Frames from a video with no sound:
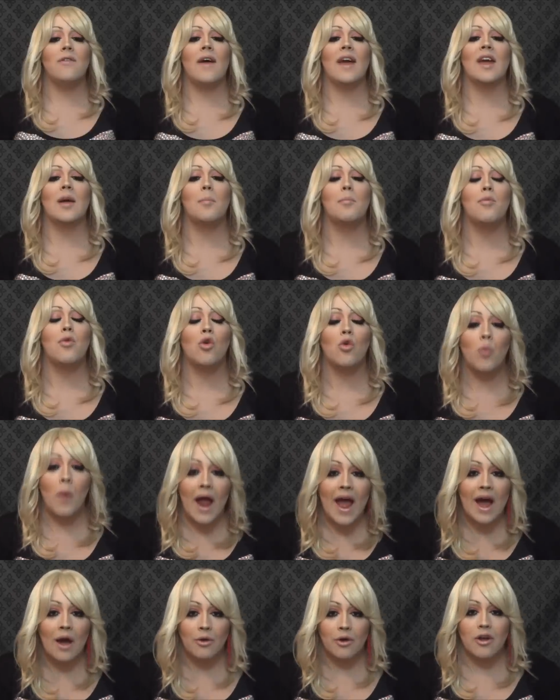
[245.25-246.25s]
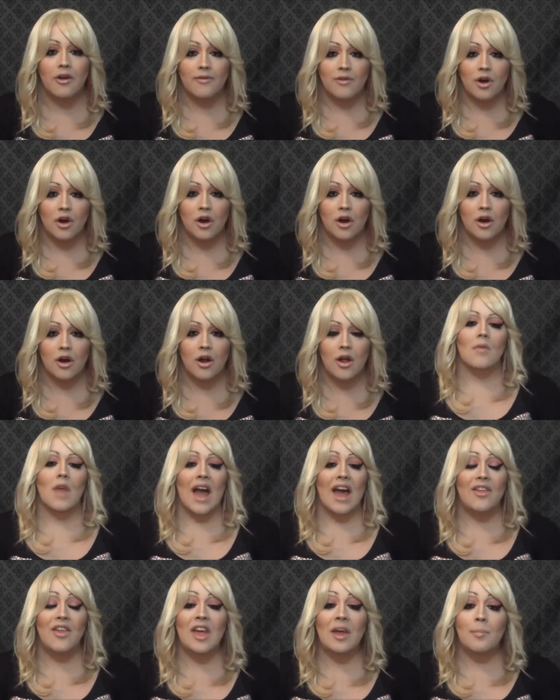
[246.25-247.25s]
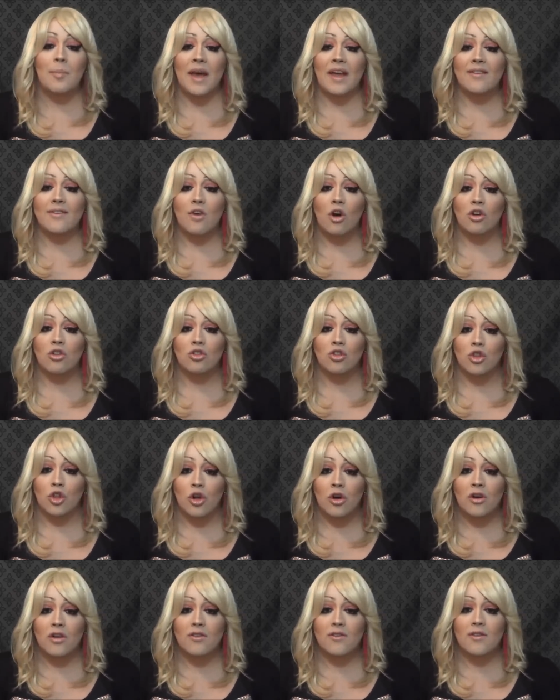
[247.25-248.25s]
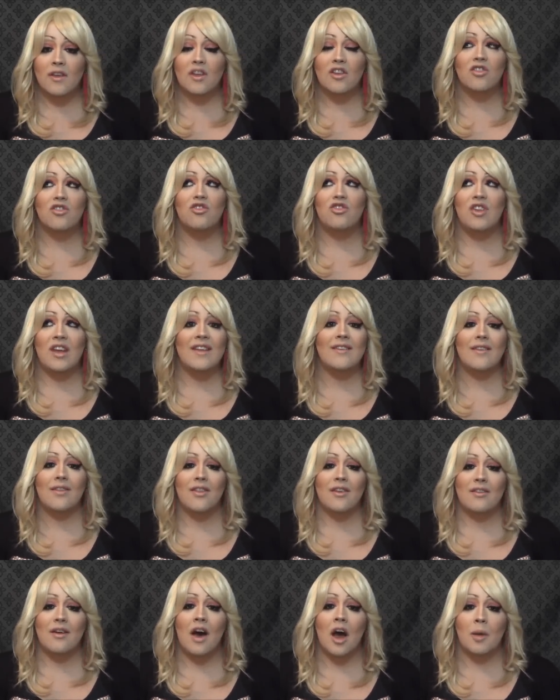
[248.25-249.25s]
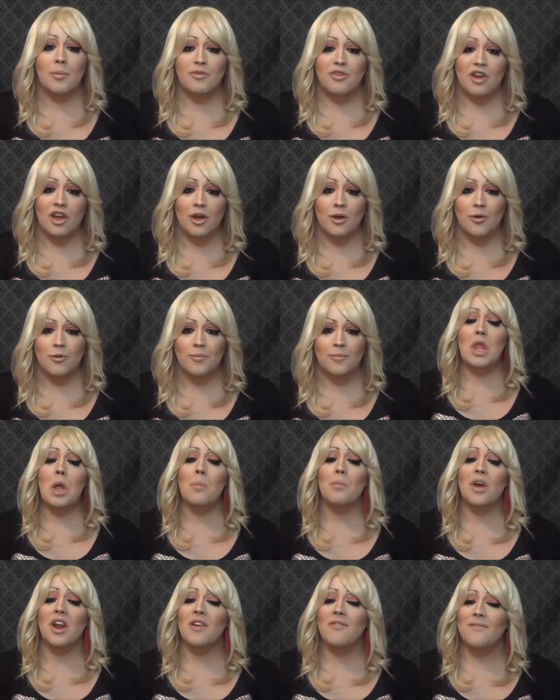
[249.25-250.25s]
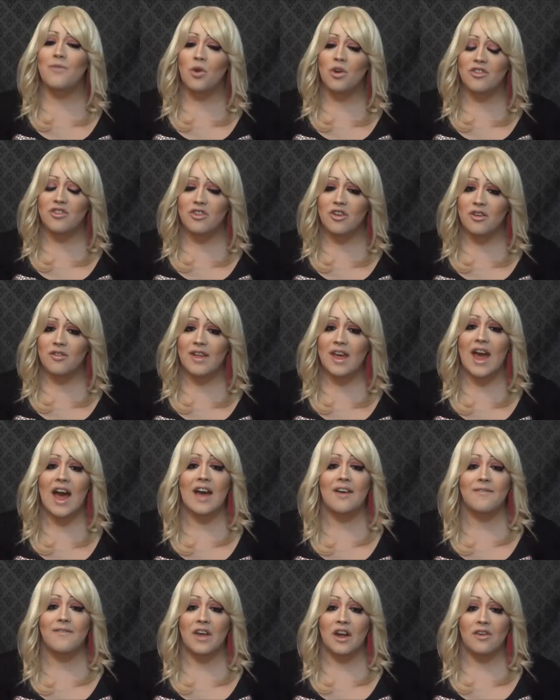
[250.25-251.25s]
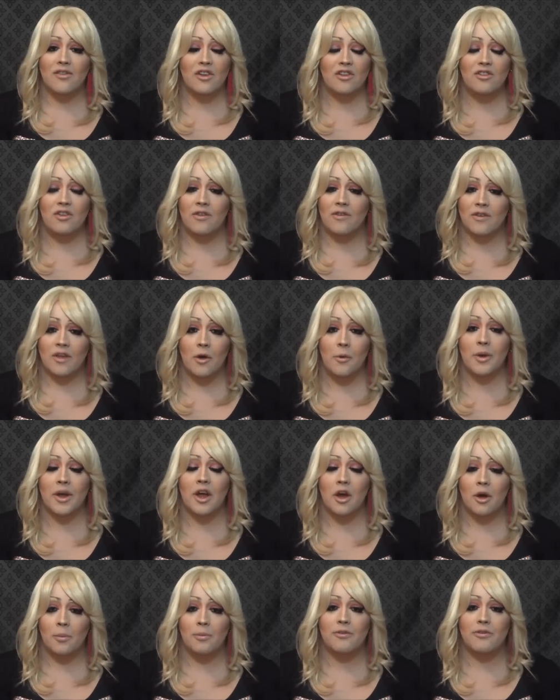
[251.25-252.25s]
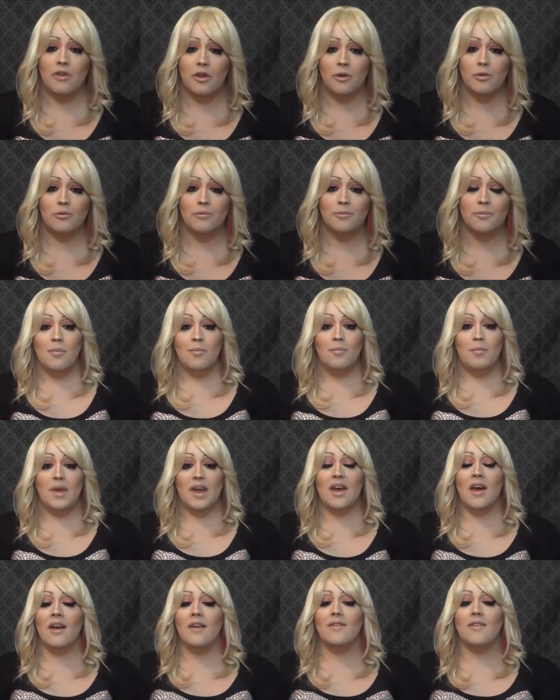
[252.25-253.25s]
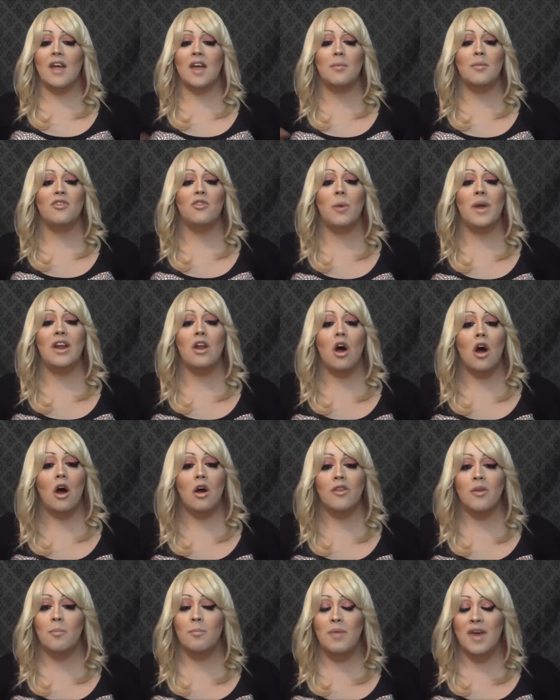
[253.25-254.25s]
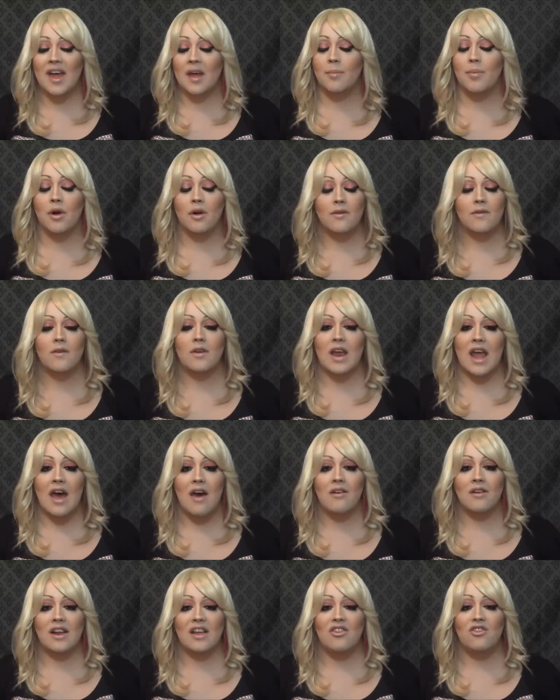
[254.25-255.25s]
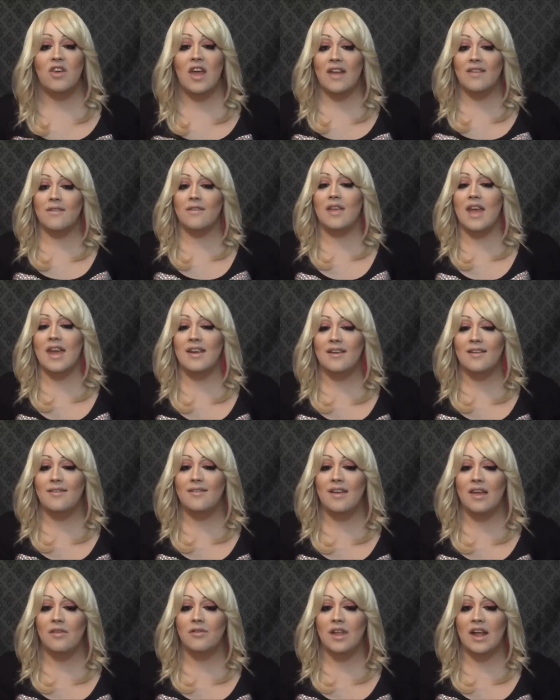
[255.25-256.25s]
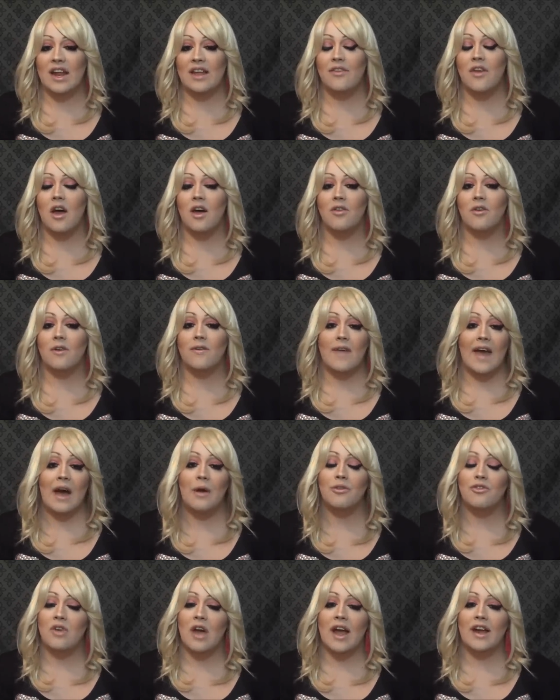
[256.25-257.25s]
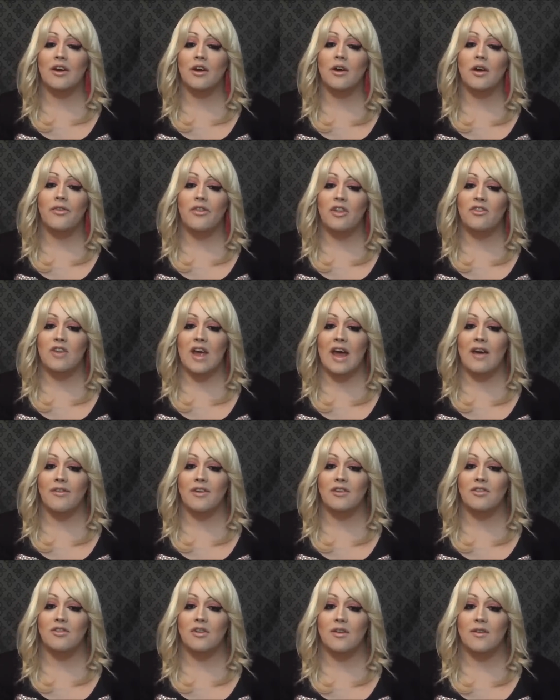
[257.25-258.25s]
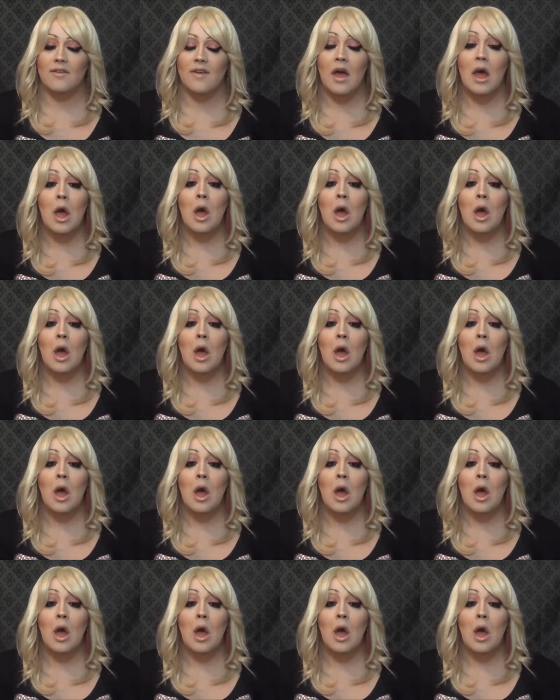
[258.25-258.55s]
like proud of her. I think based on looks, she's in the top two. But unfortunately, I fear that she's going home soon. Because like between all the big personalities, she has a tendency of letting the others outshine her in the challenges.